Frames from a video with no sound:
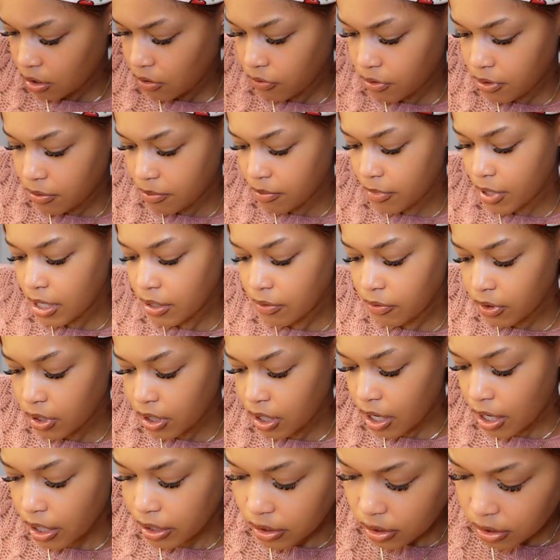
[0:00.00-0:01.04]
You might want
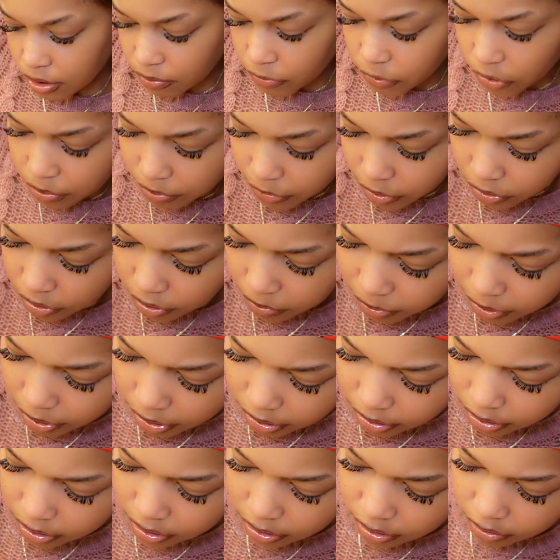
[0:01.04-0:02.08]
to add some more milk
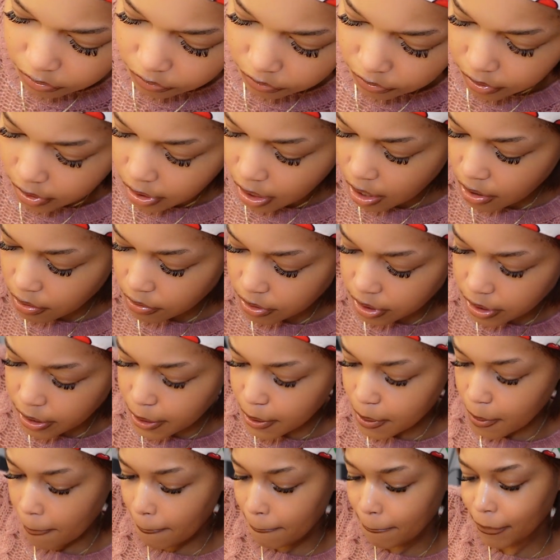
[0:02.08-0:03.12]
because the
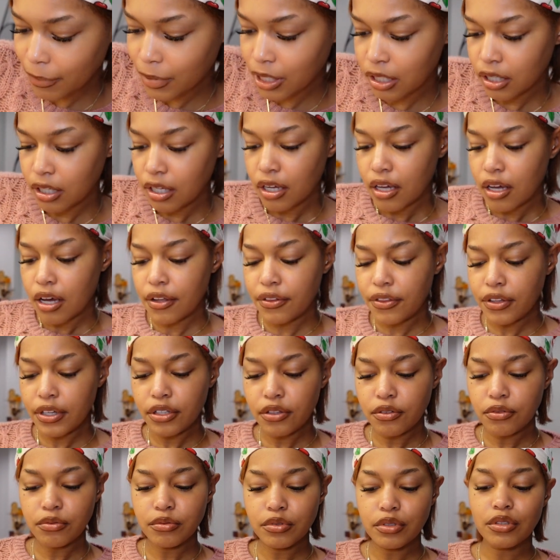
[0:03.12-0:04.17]
flour, I think
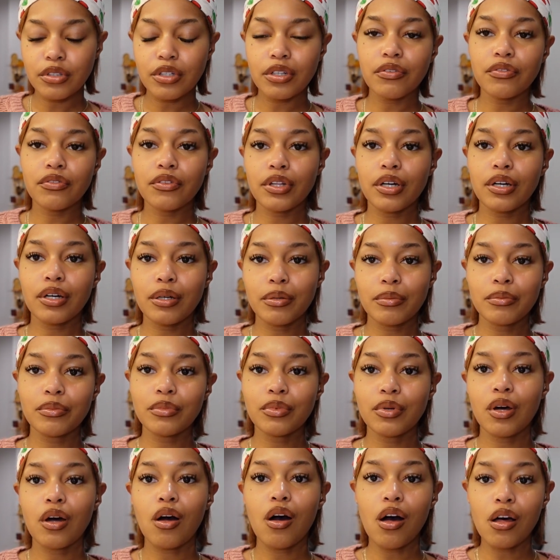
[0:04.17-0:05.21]
the rule of thumb
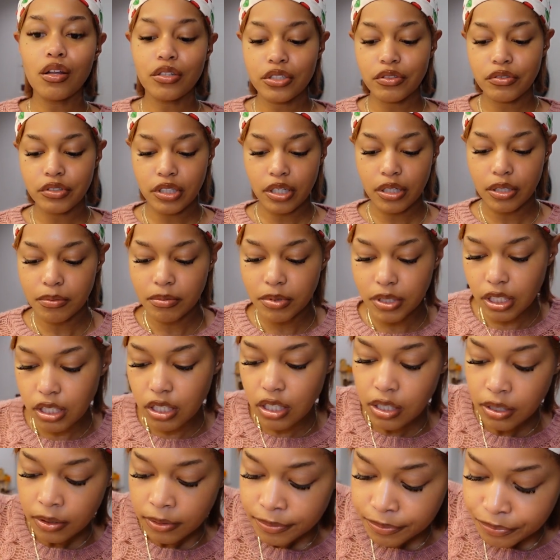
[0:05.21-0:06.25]
also is going to
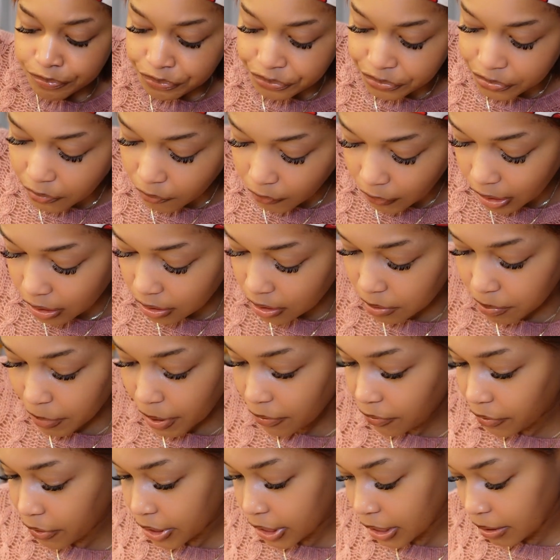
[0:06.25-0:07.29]
be, because my
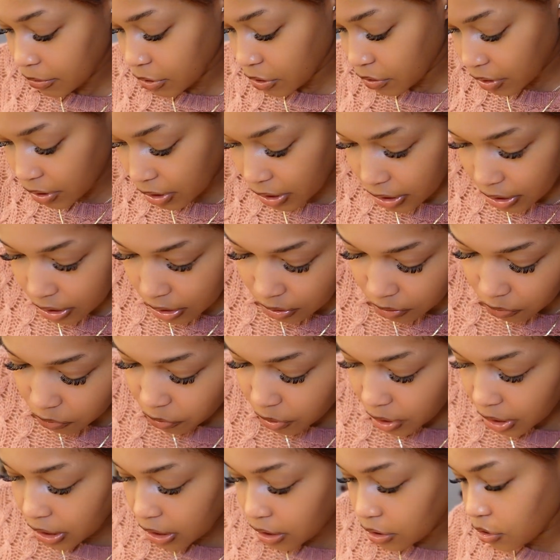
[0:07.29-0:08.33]
first time doing this,
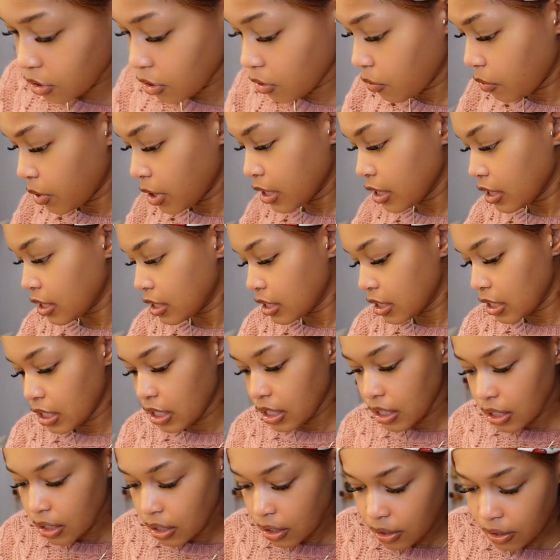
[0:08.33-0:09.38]
we don't want to
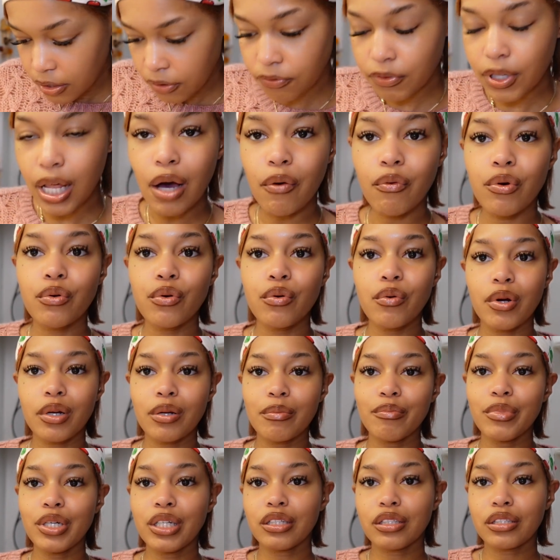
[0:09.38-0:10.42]
see the flour. We want to
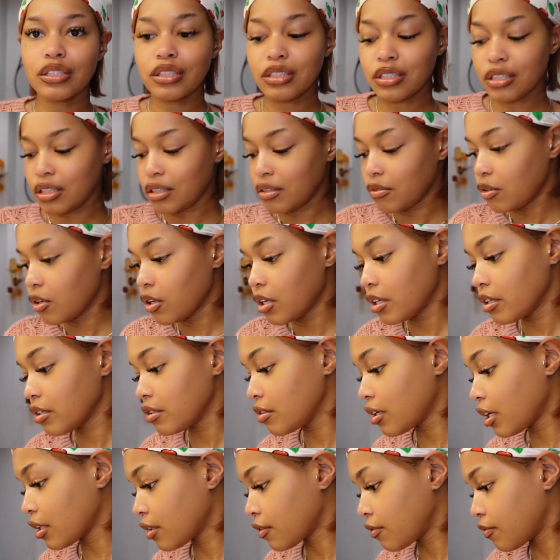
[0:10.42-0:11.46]
mix, or
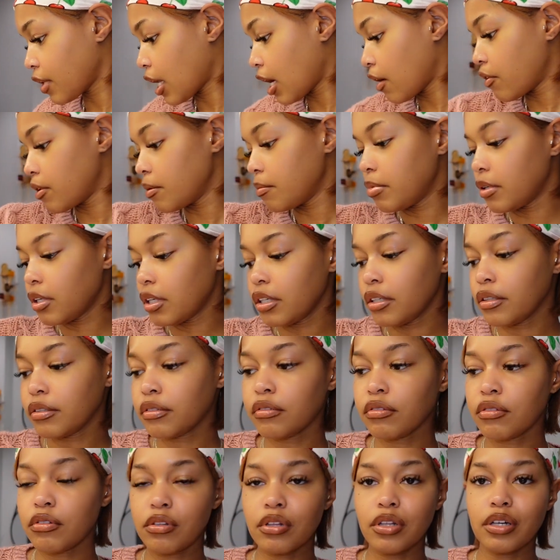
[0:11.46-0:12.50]
not the flour, but
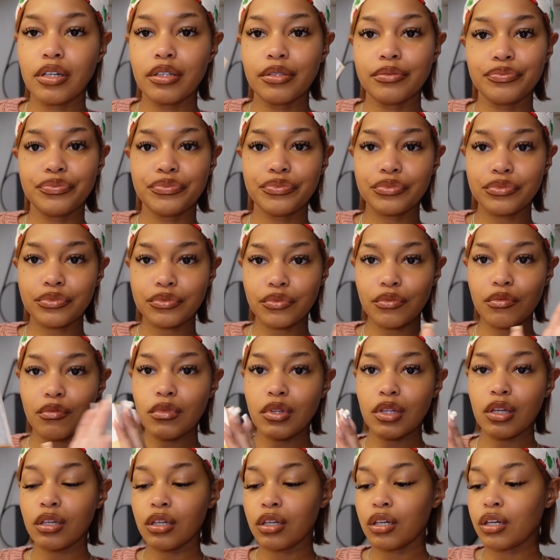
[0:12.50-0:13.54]
the
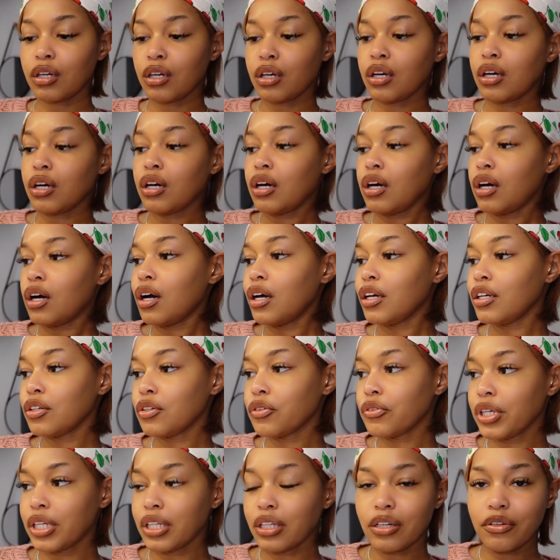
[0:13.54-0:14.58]

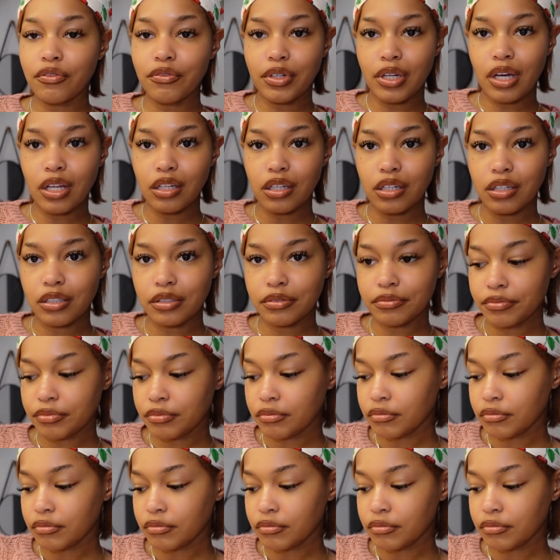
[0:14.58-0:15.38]
ingredient, the vanilla